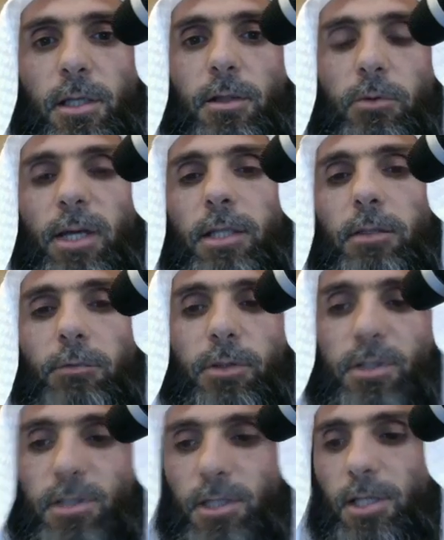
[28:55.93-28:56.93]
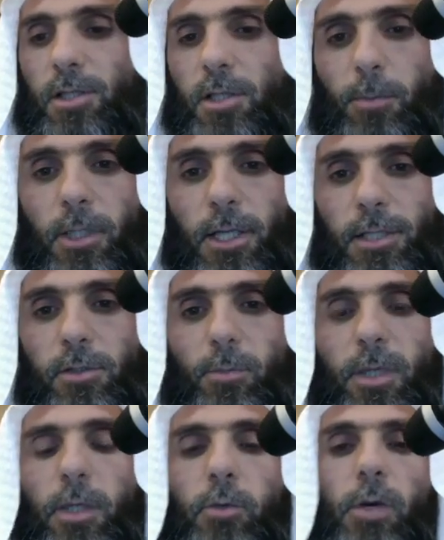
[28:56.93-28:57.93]
the right of the deceased upon us to
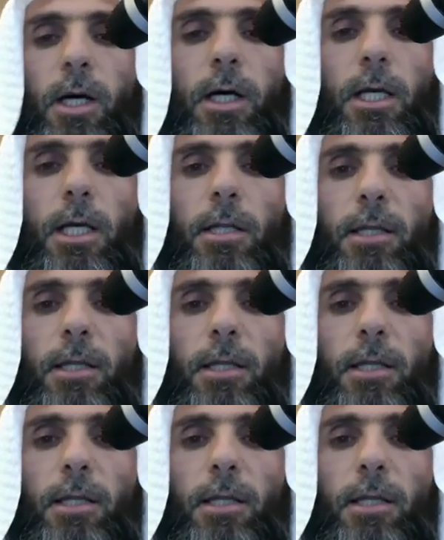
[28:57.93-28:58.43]
make dua.